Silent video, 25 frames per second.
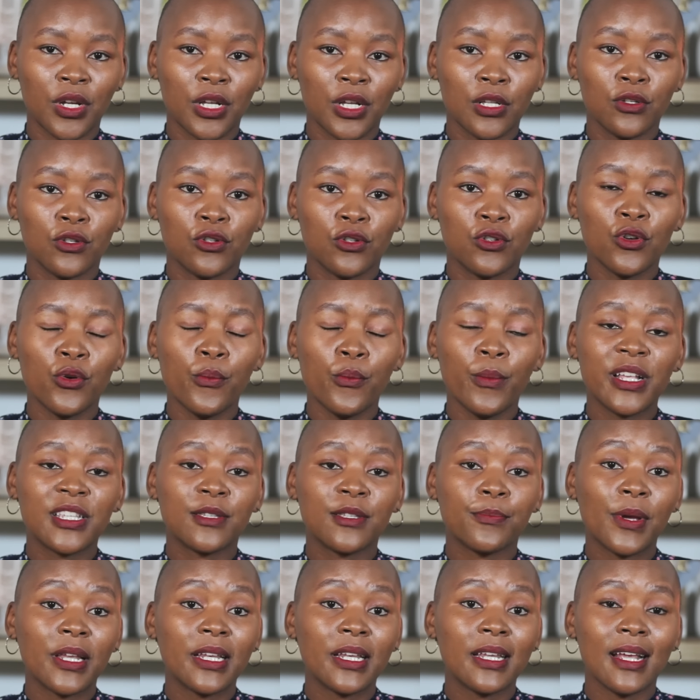in Zuma
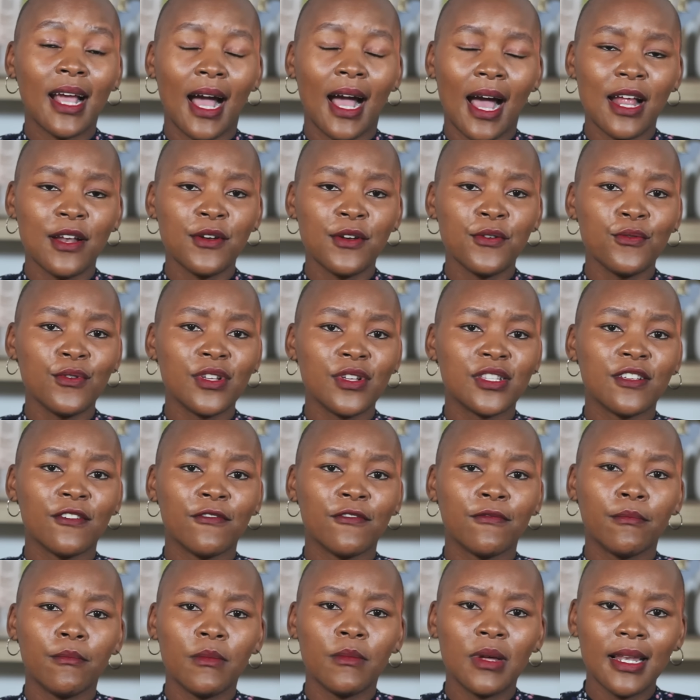spending hundreds
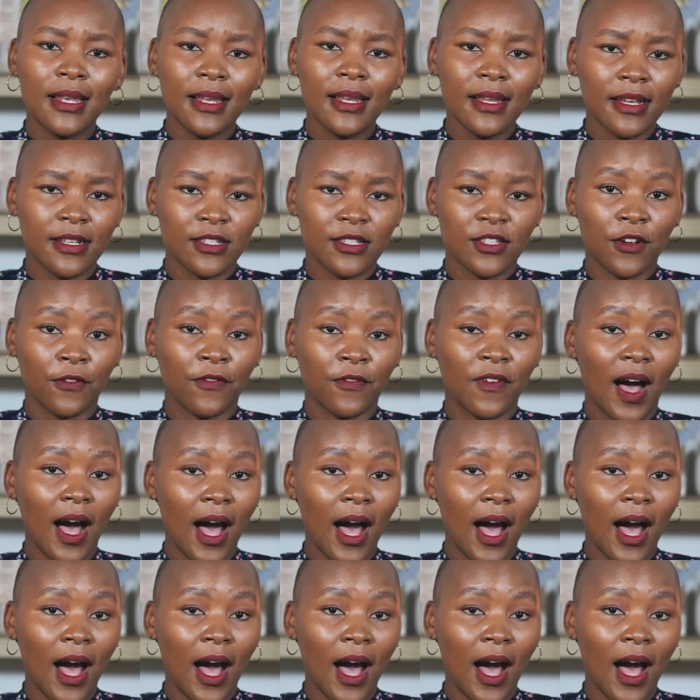of millions of